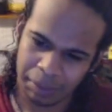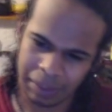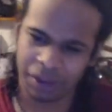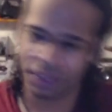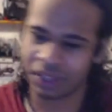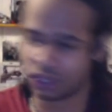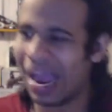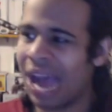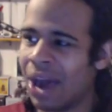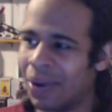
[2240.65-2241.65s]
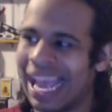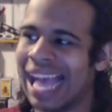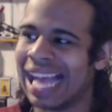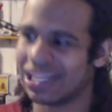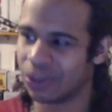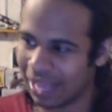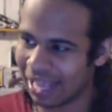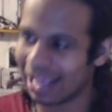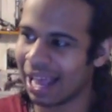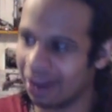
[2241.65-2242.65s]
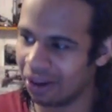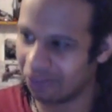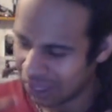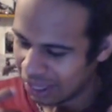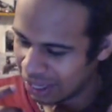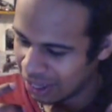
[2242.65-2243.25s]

But they're the two outcasts, so they kind of